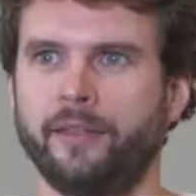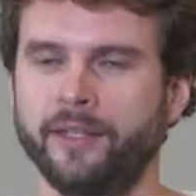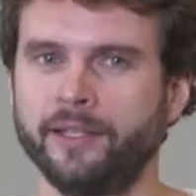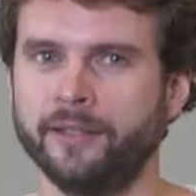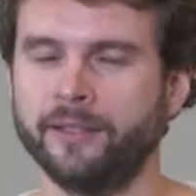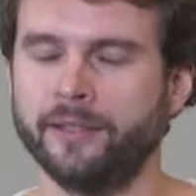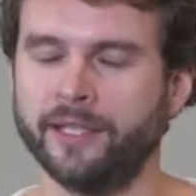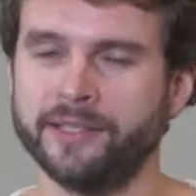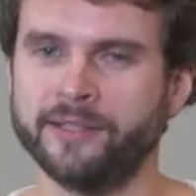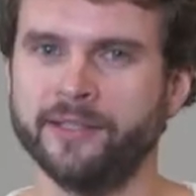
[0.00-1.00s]
think the
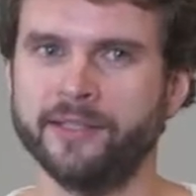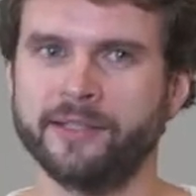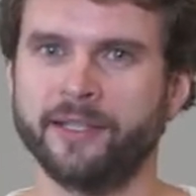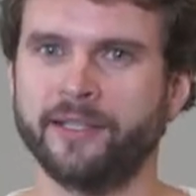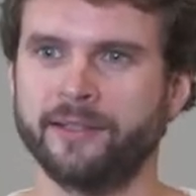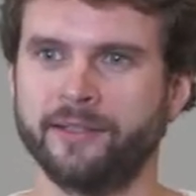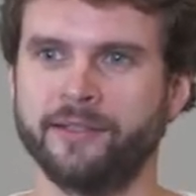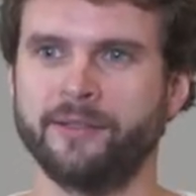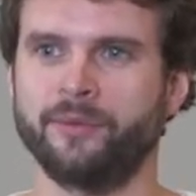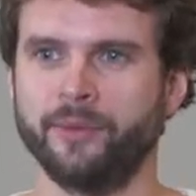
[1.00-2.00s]
nice thing is that
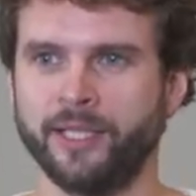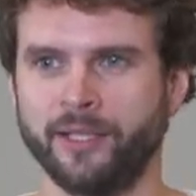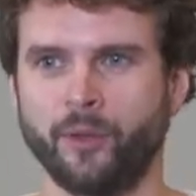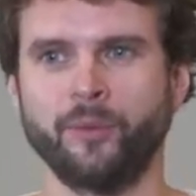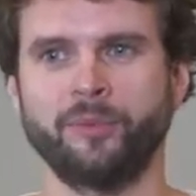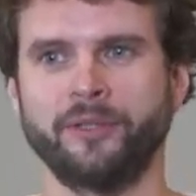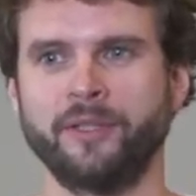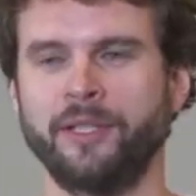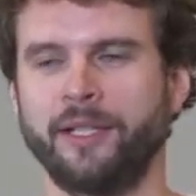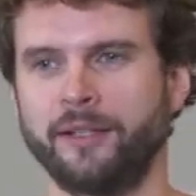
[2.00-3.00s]
this is a really
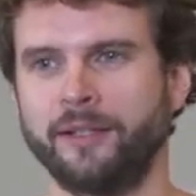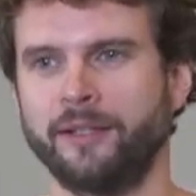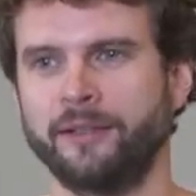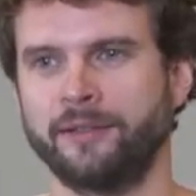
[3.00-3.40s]
open uh,